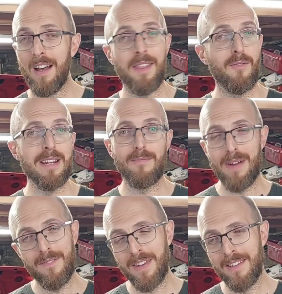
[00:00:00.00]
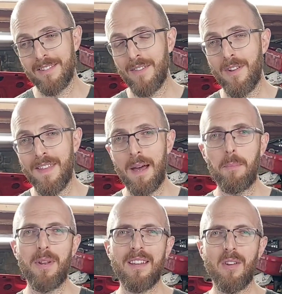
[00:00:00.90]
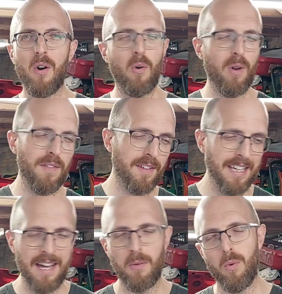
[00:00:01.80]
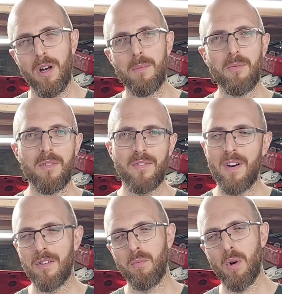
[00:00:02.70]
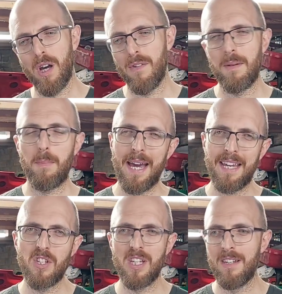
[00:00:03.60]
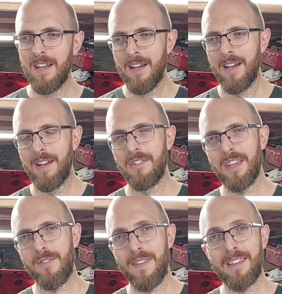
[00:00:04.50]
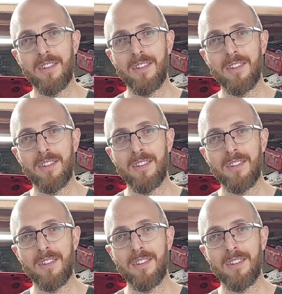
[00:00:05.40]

They're really revvy and stuff like that. But there's a whole other can of worms as far as wiring and packaging and stuff like that.